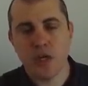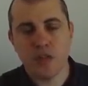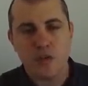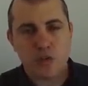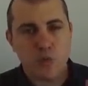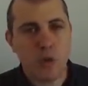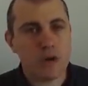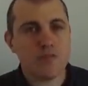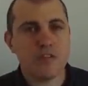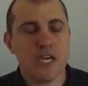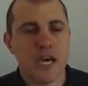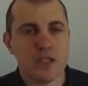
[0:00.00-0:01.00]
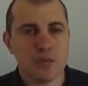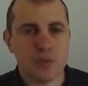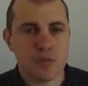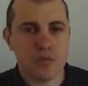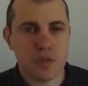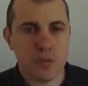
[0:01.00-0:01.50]
There's one fee
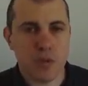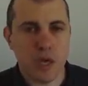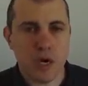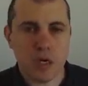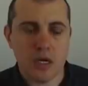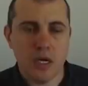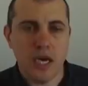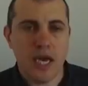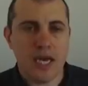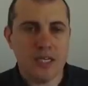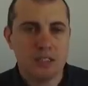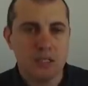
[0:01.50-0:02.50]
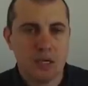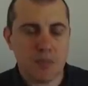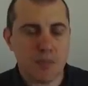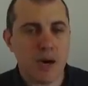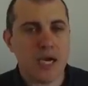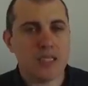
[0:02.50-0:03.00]
output for the block, and it's the
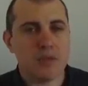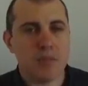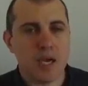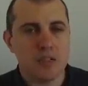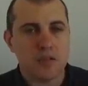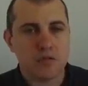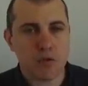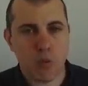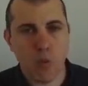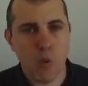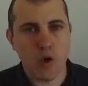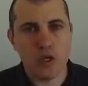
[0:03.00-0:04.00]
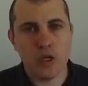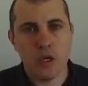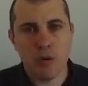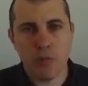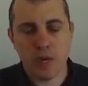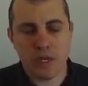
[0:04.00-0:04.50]
combined amount of reward
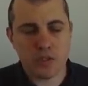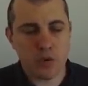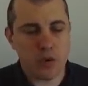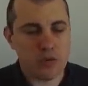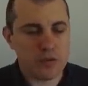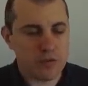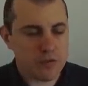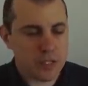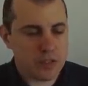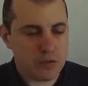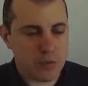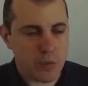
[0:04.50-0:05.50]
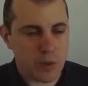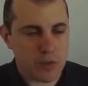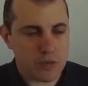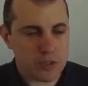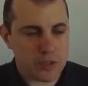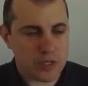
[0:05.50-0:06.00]
plus all of the fees from all
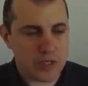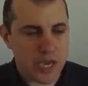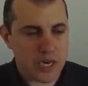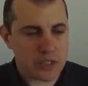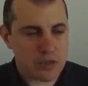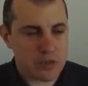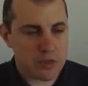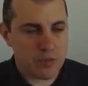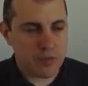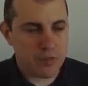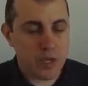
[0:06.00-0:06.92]
of the transactions.